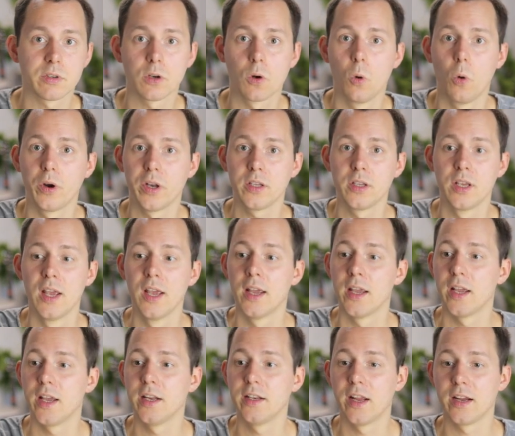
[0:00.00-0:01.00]
recording
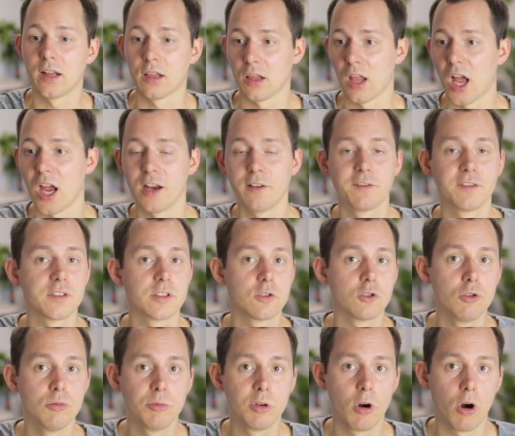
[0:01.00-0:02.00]
in a live
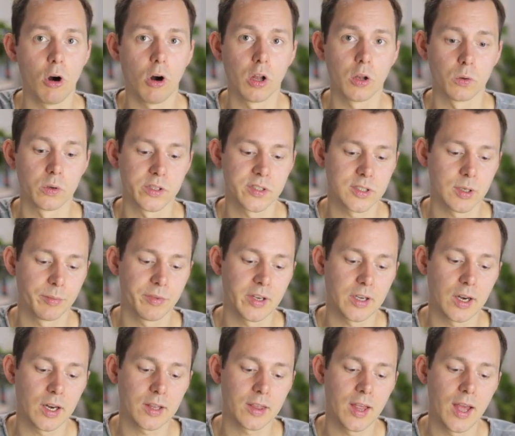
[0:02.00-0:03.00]
Zoom call or something
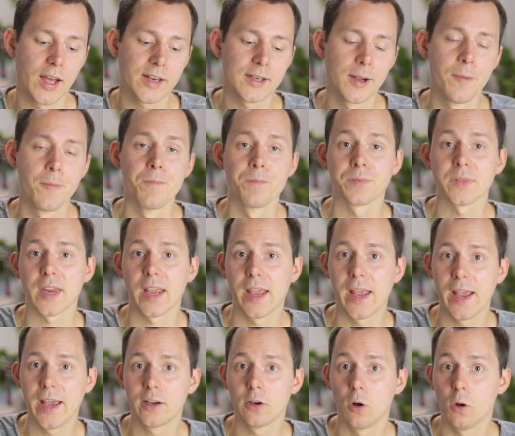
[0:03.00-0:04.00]
like that.
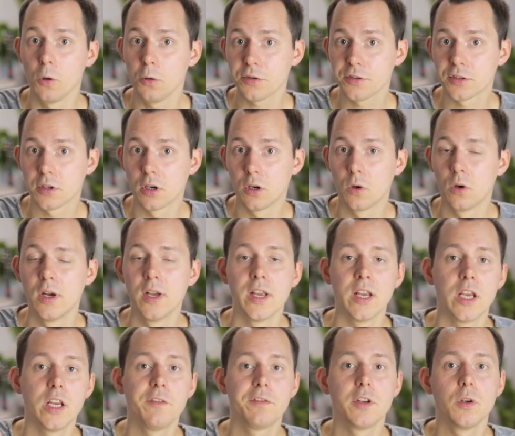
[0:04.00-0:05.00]
And also,
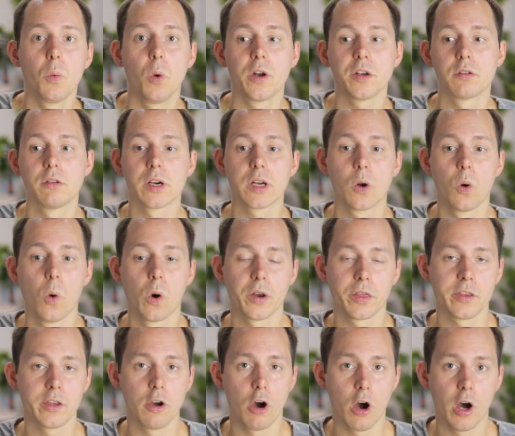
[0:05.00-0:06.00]
if you want to record
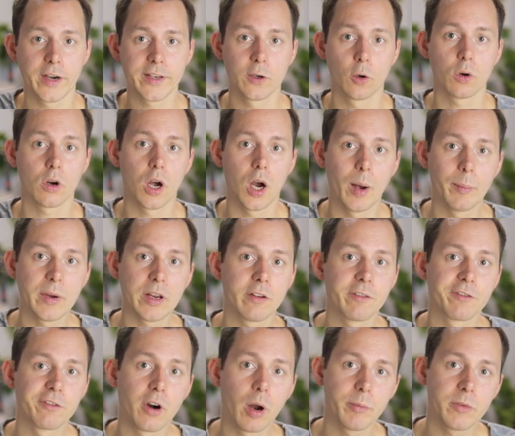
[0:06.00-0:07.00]
the audio coming
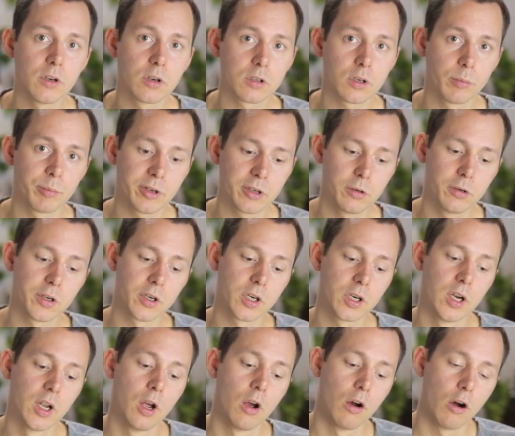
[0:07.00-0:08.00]
from your
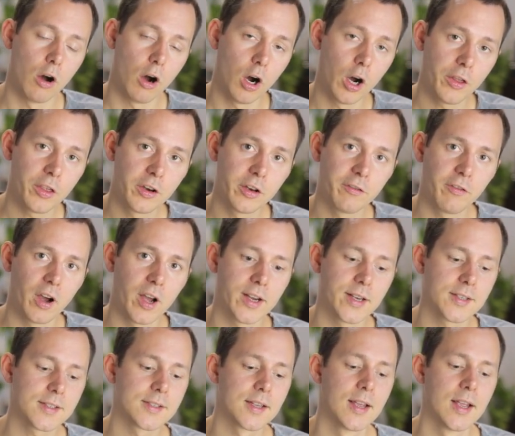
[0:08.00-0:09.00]
computer on the
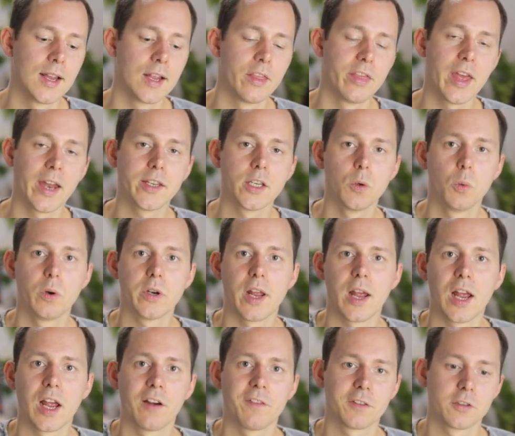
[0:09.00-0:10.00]
device, then you would
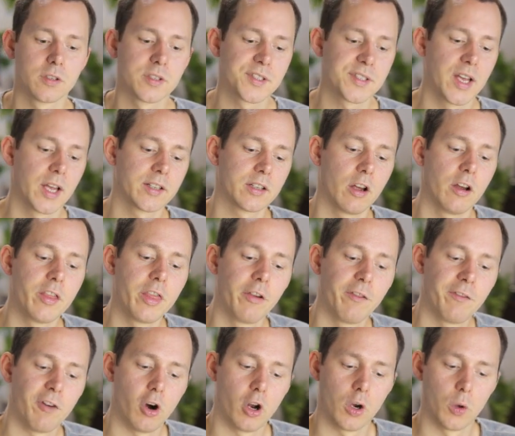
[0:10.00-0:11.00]
have to set the
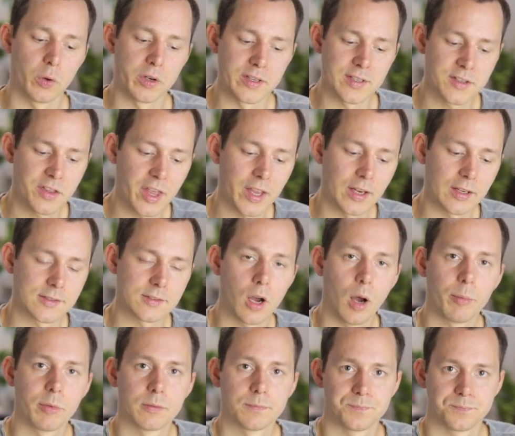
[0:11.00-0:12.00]
following things
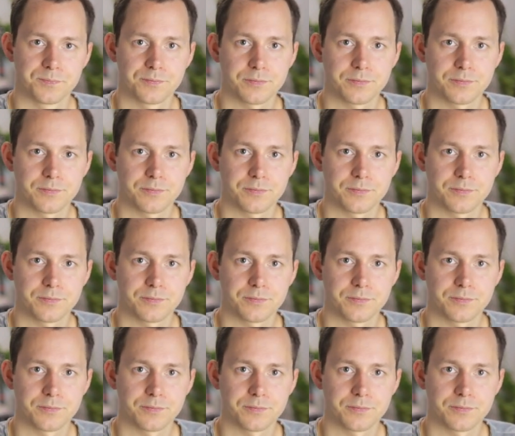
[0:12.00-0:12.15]
up.